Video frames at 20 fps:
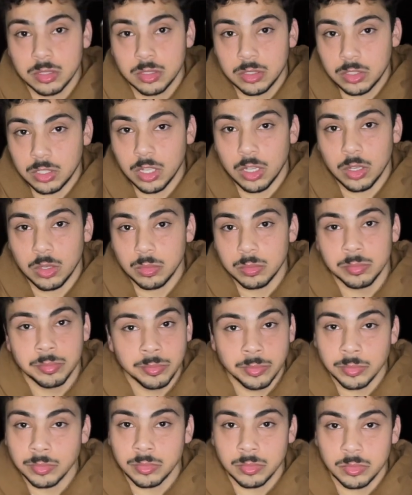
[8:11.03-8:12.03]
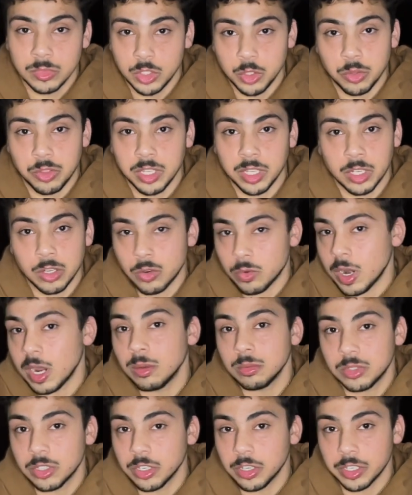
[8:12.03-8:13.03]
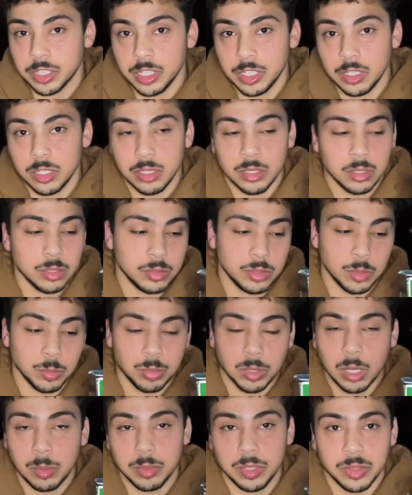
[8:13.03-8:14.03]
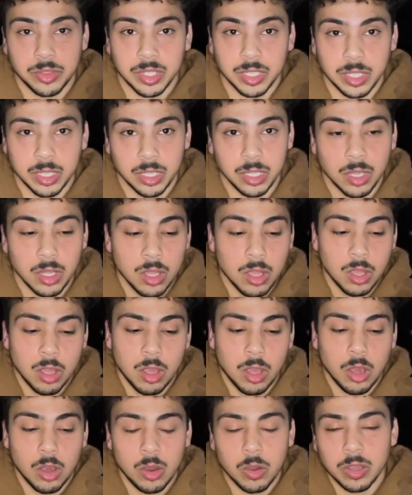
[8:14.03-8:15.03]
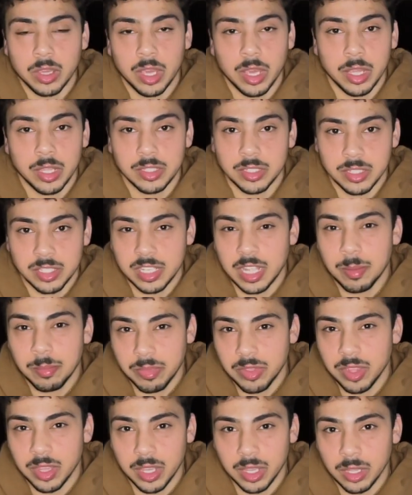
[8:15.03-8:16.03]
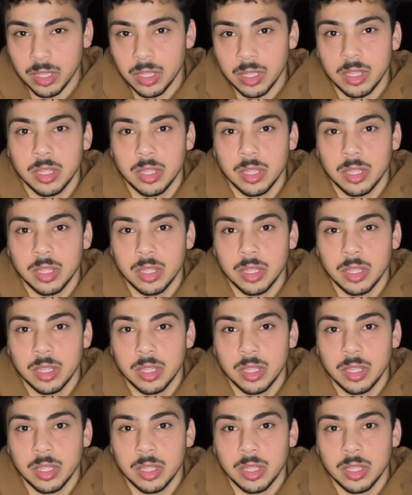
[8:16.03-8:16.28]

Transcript: So you think ground turkey, you're probably thinking, oh, okay, it's the same thing.